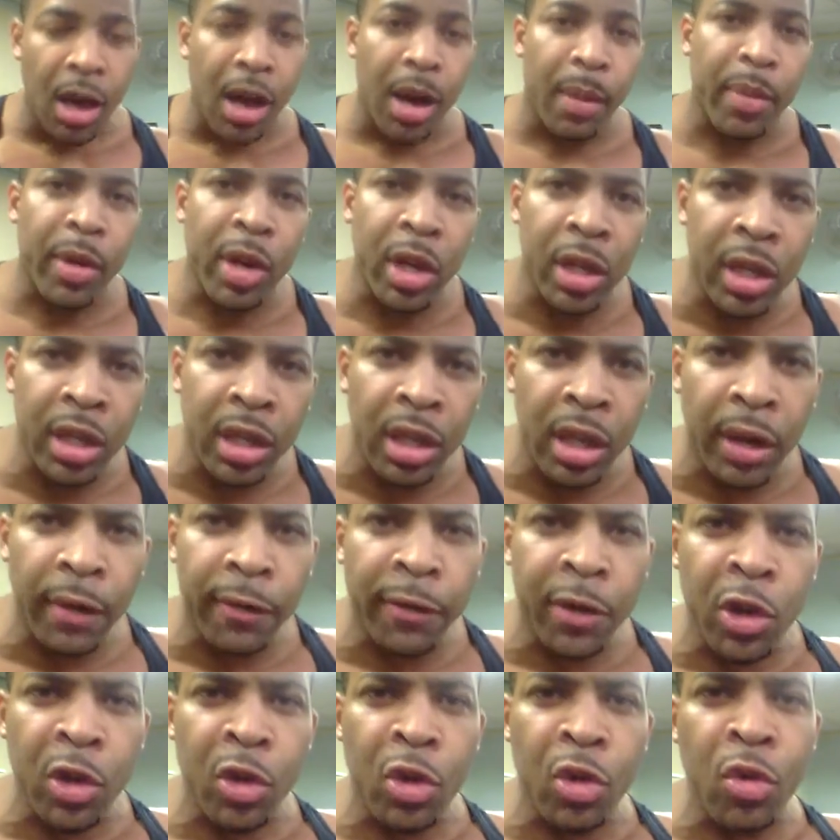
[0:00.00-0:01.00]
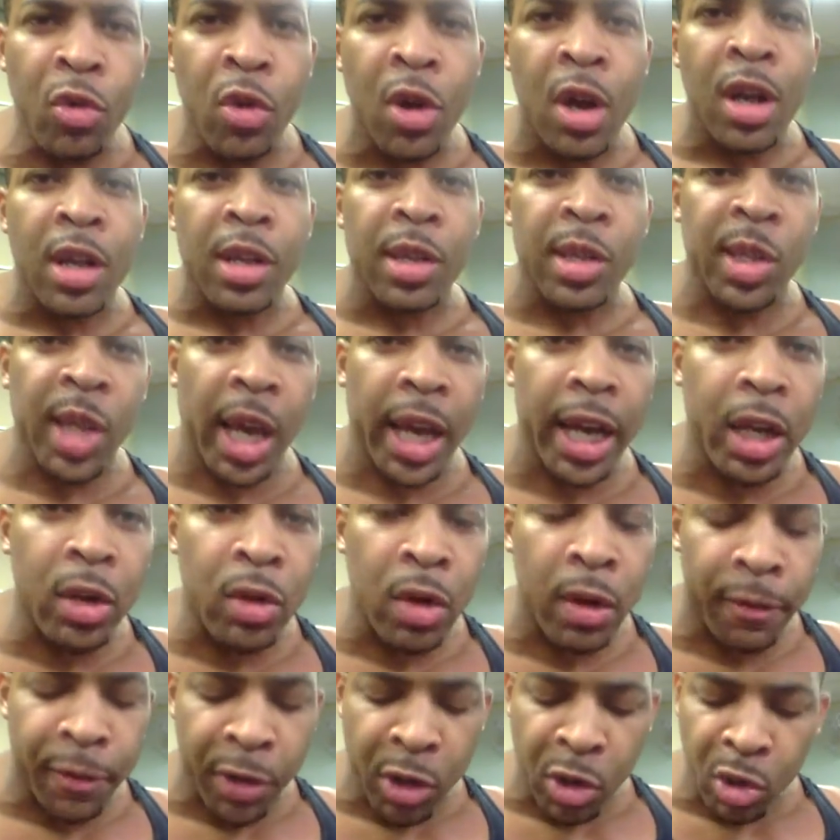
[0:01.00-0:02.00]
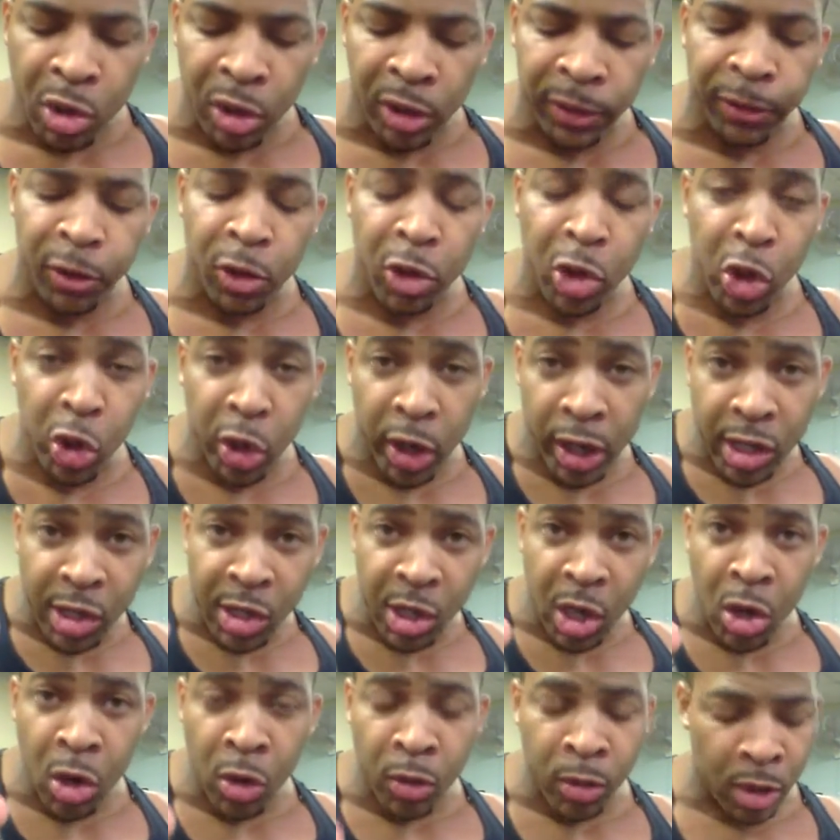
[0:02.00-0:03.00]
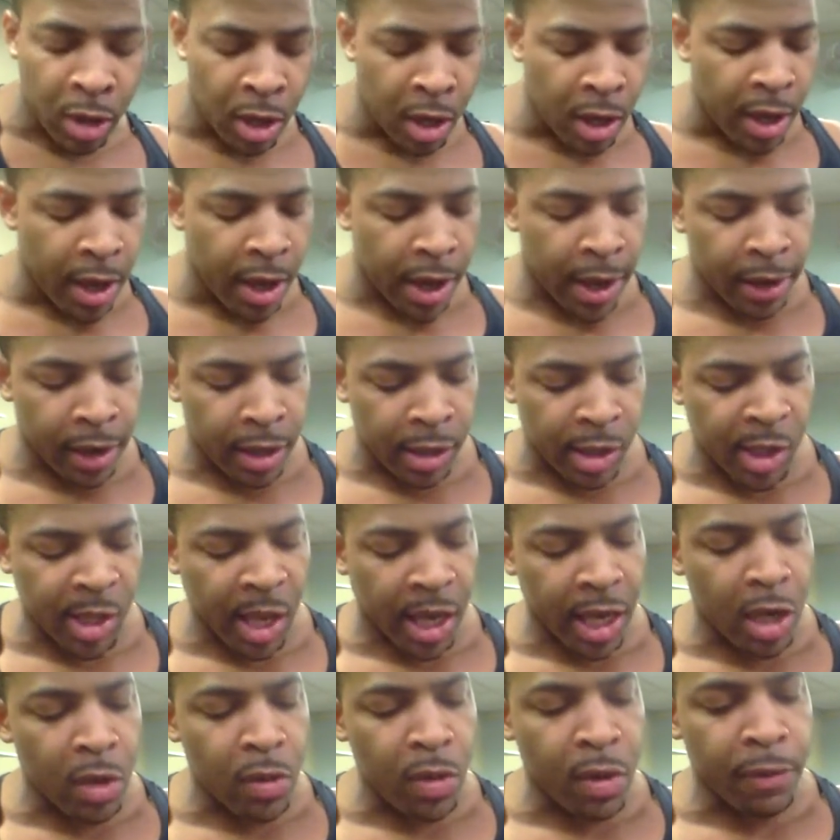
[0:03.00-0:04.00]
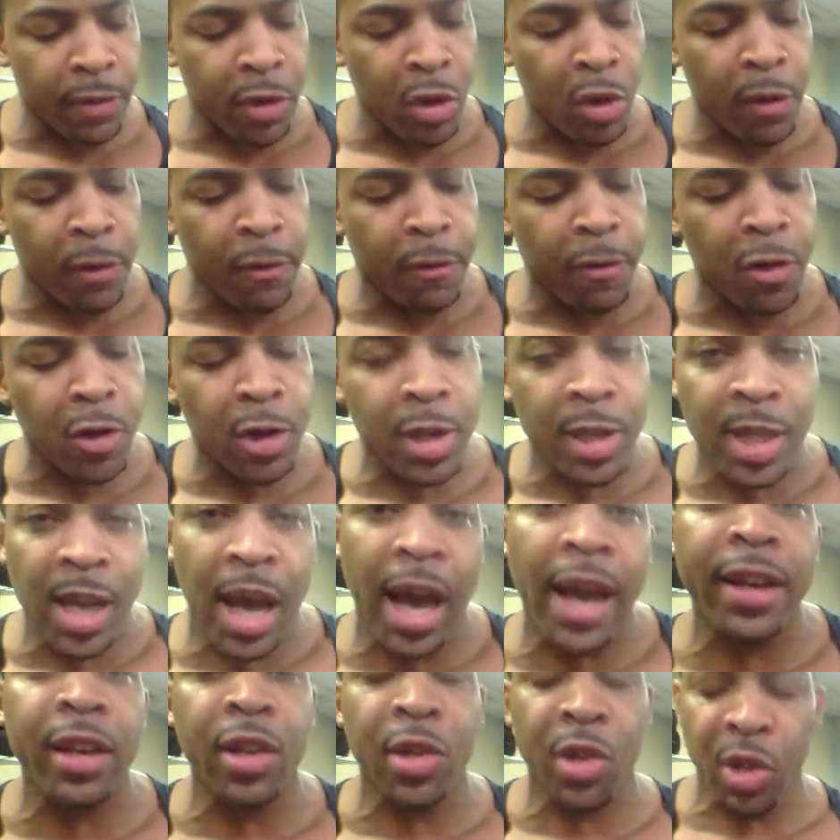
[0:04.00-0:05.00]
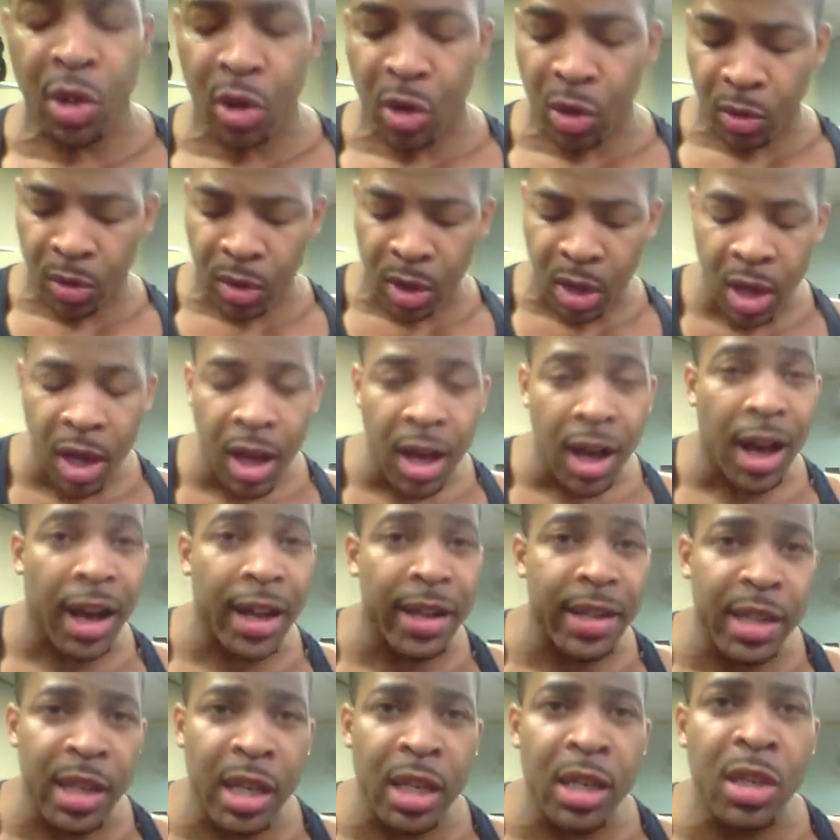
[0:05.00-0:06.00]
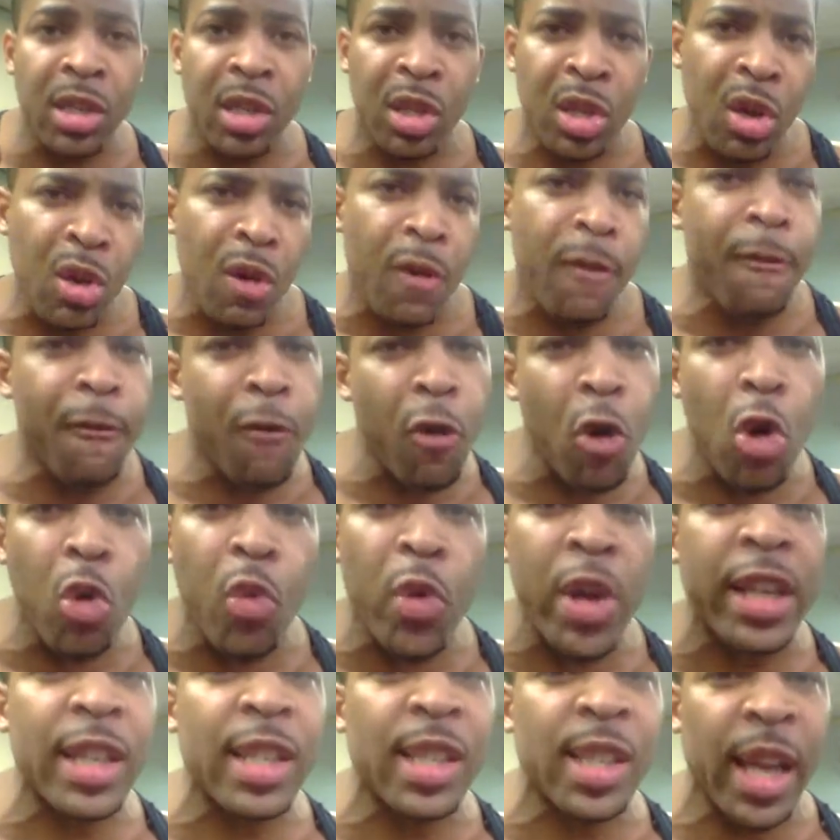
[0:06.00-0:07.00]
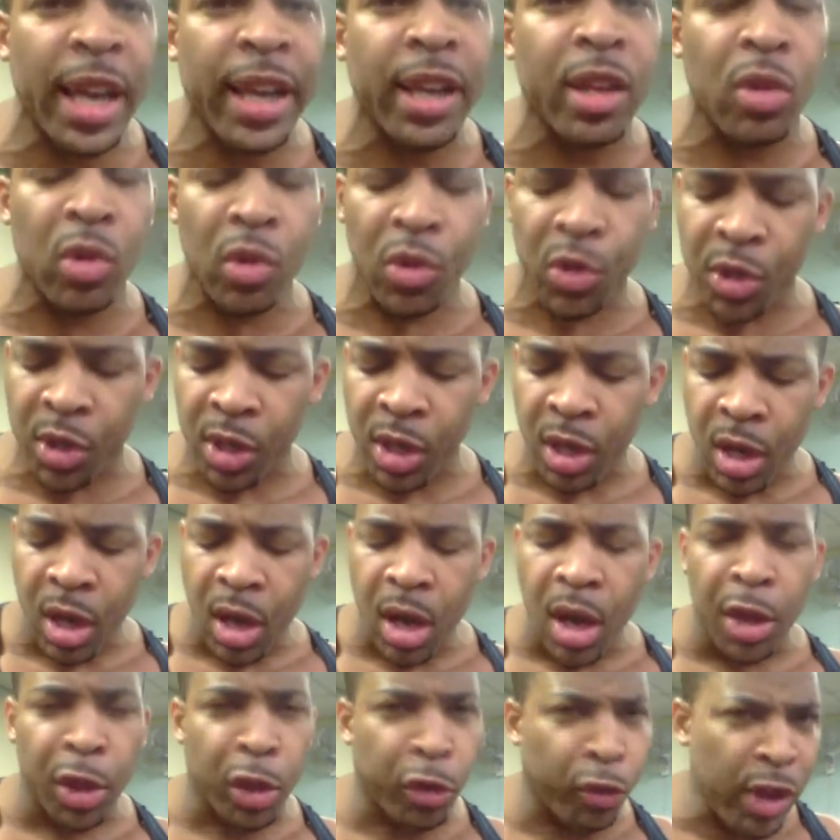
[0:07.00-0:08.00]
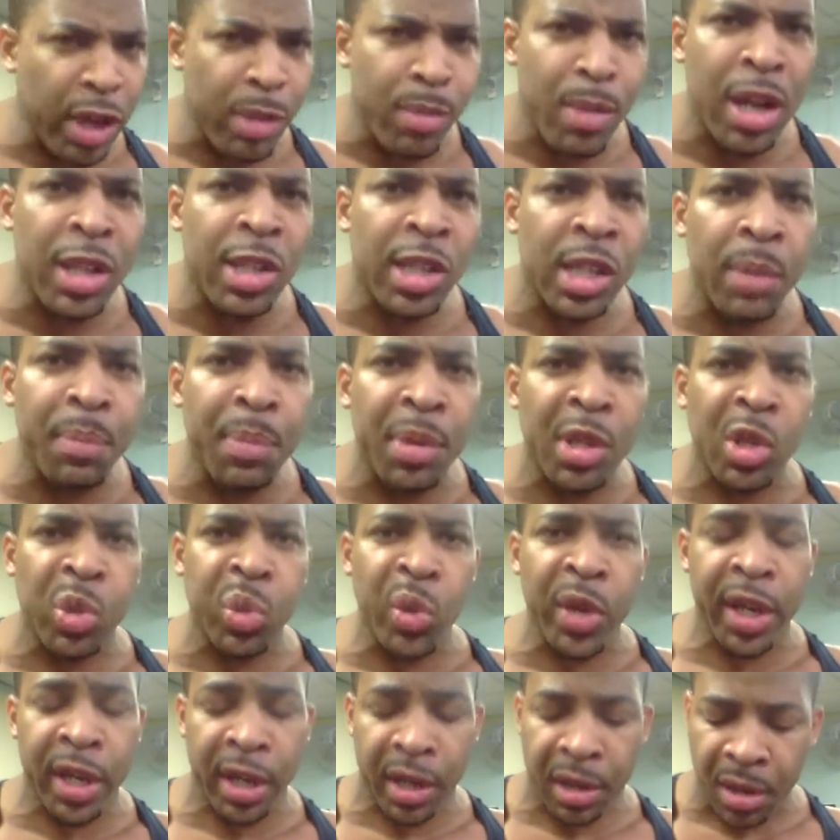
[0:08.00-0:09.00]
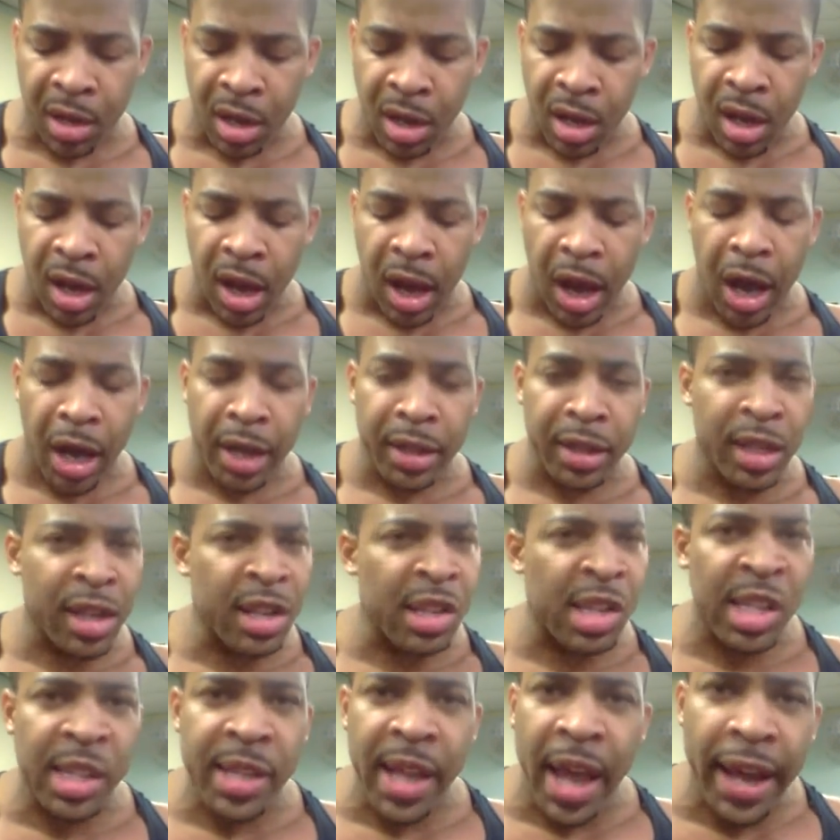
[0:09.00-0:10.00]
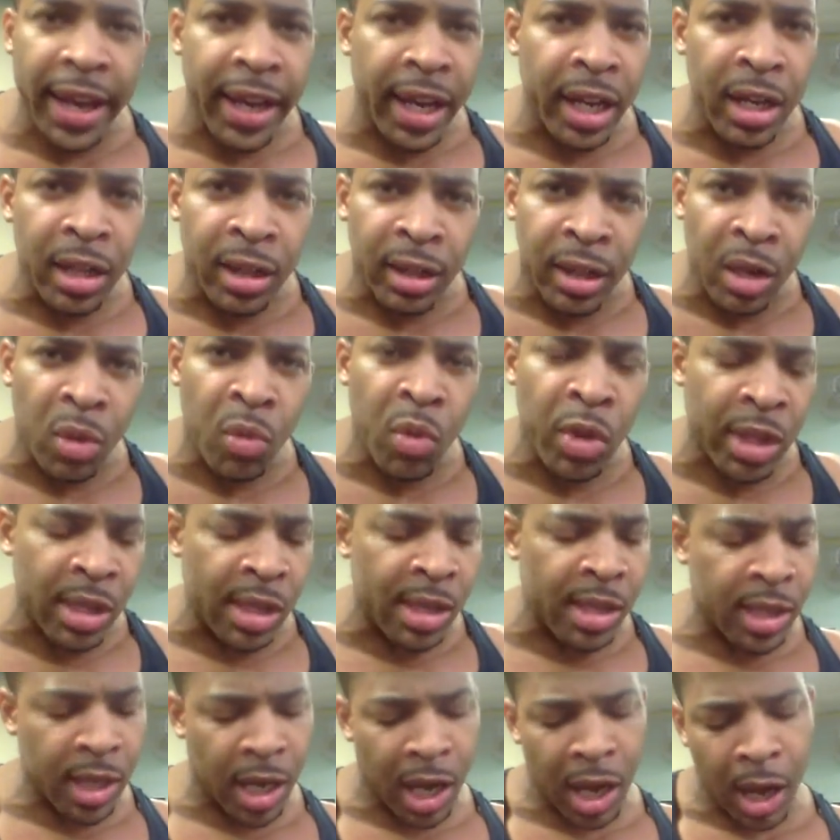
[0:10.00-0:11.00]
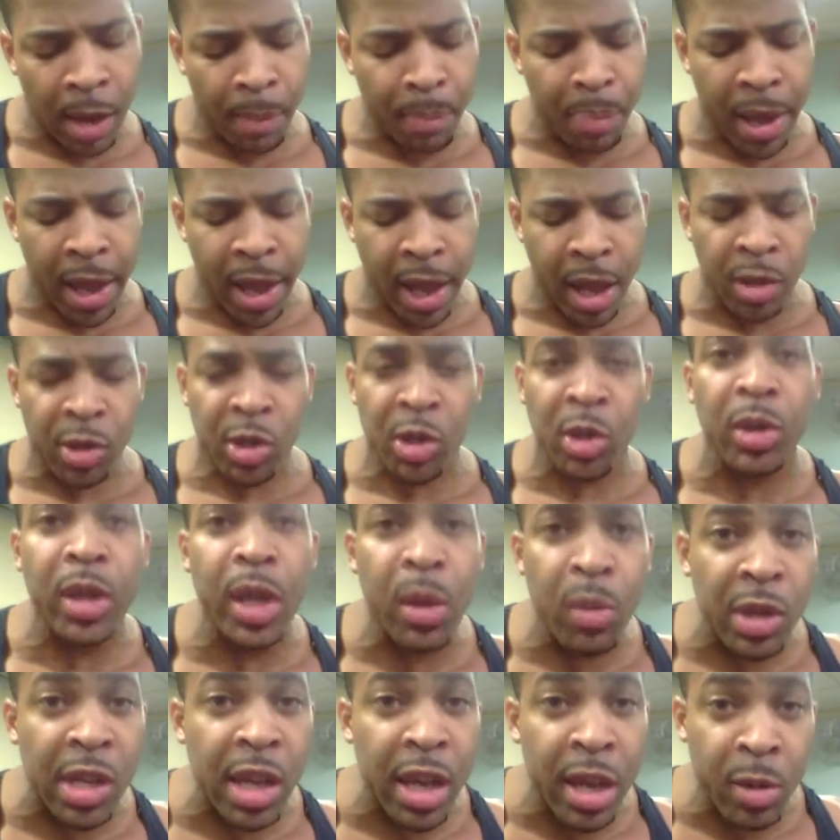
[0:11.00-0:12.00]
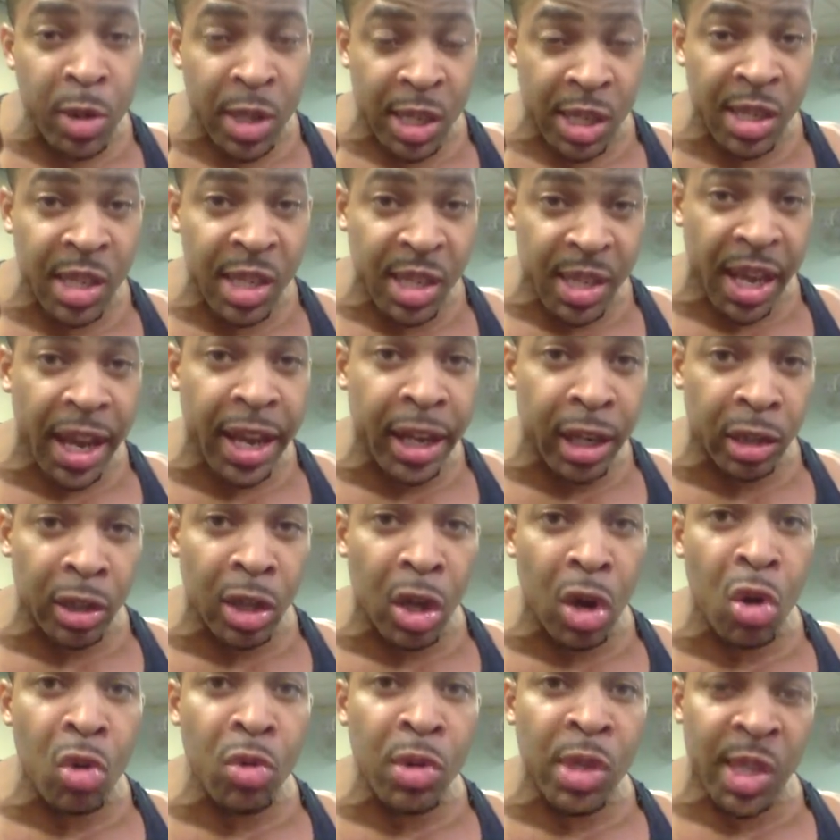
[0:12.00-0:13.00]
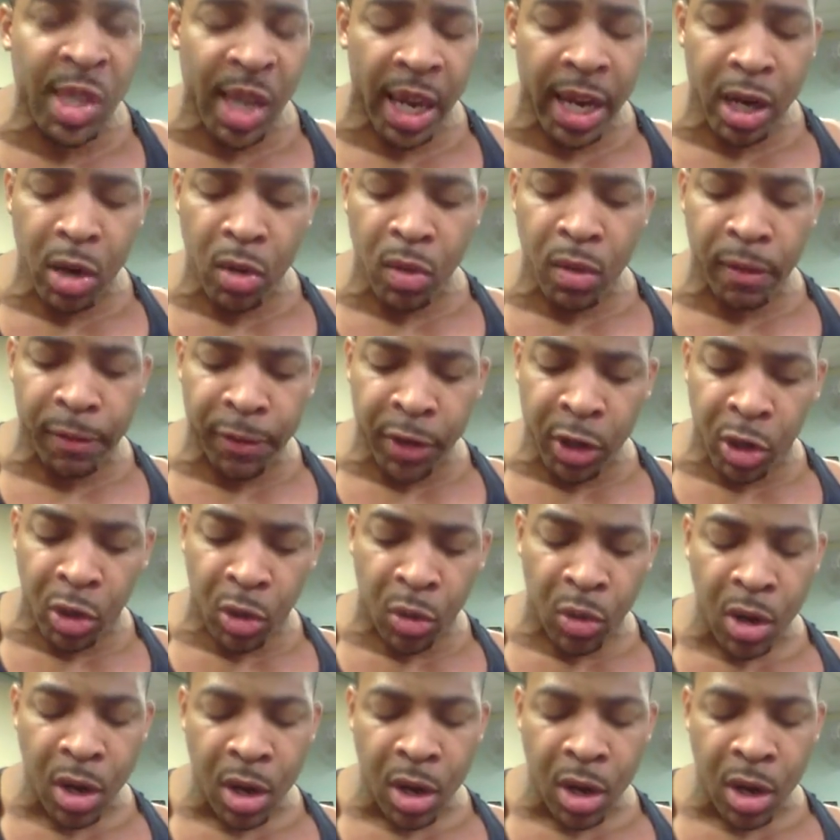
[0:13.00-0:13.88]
I'm going to give you cycle reviews for Trenazone and a cycle review for Dienazone. I did 2 4-week cycles, 3 months in between. I didn't stack anything with these compounds, so it was a standalone cycle review.